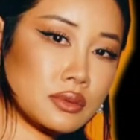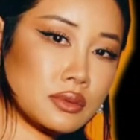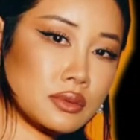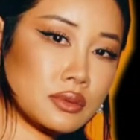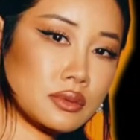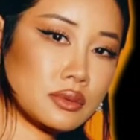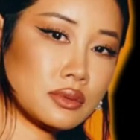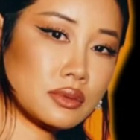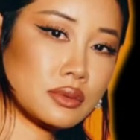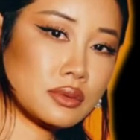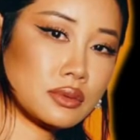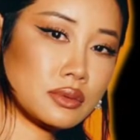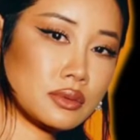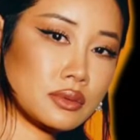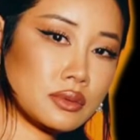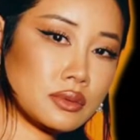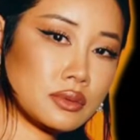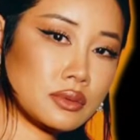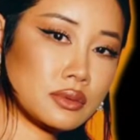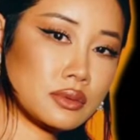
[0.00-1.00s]

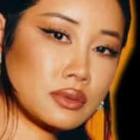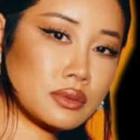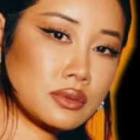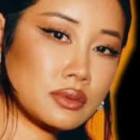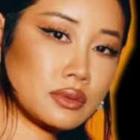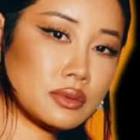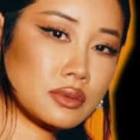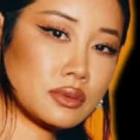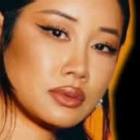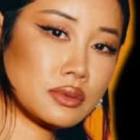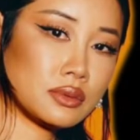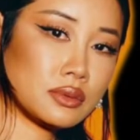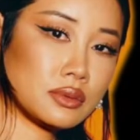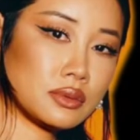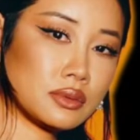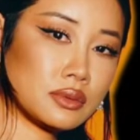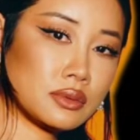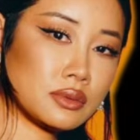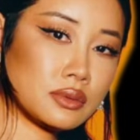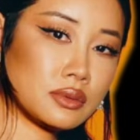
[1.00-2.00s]

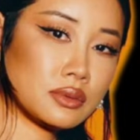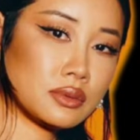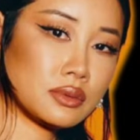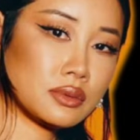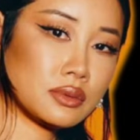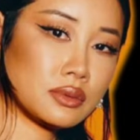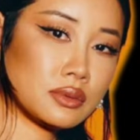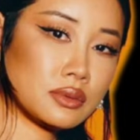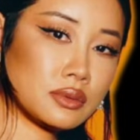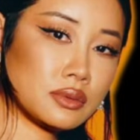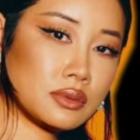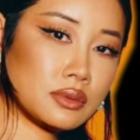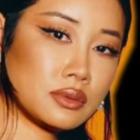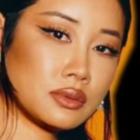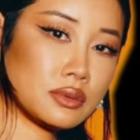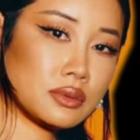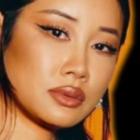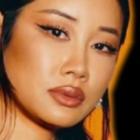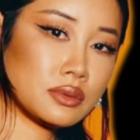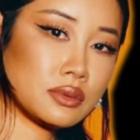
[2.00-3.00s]

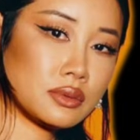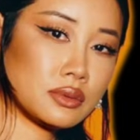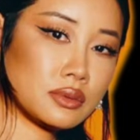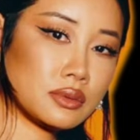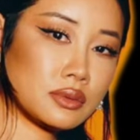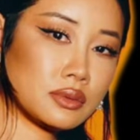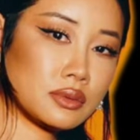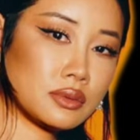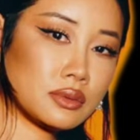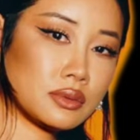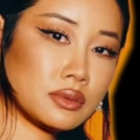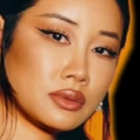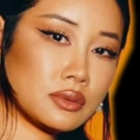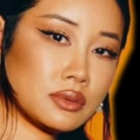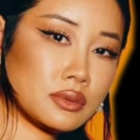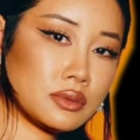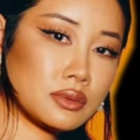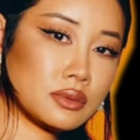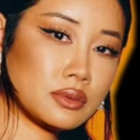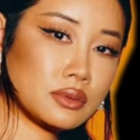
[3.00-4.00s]

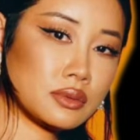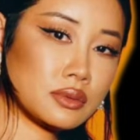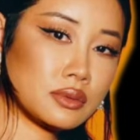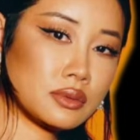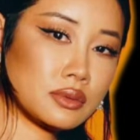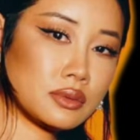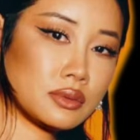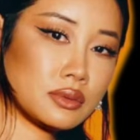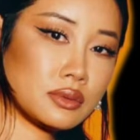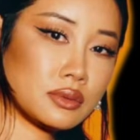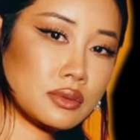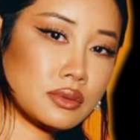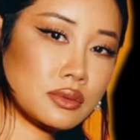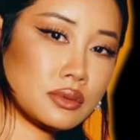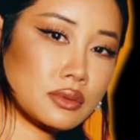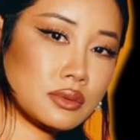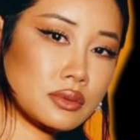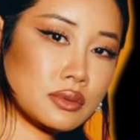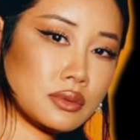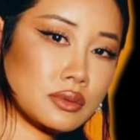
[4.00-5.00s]

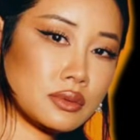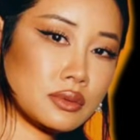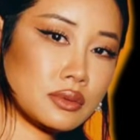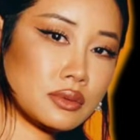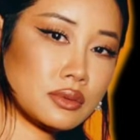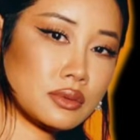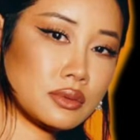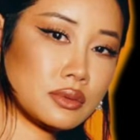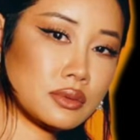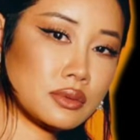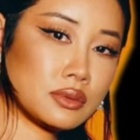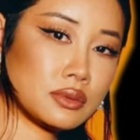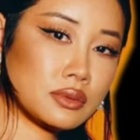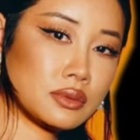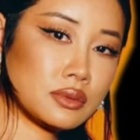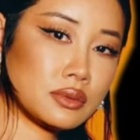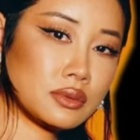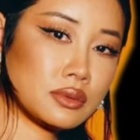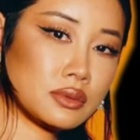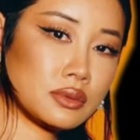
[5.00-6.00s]

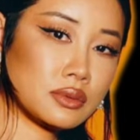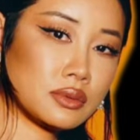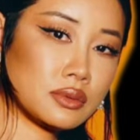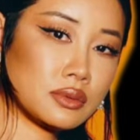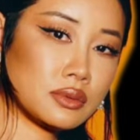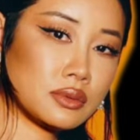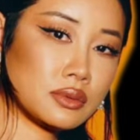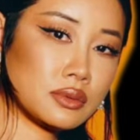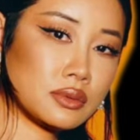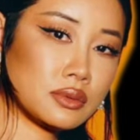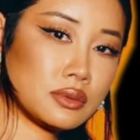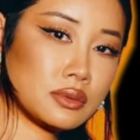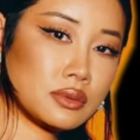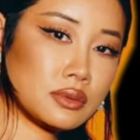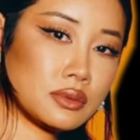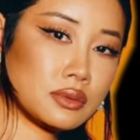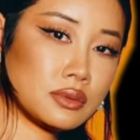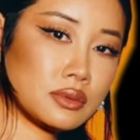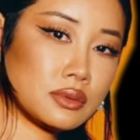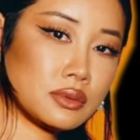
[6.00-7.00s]

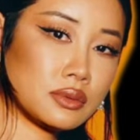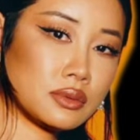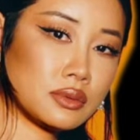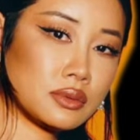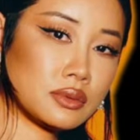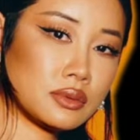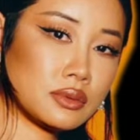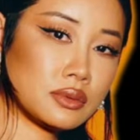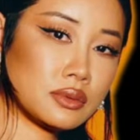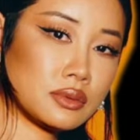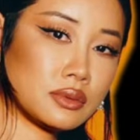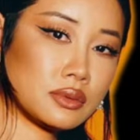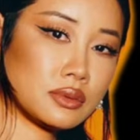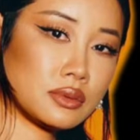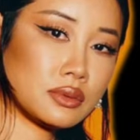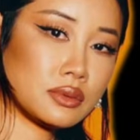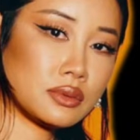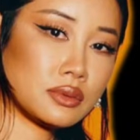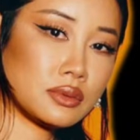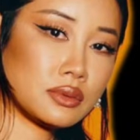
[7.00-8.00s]
(not speaking)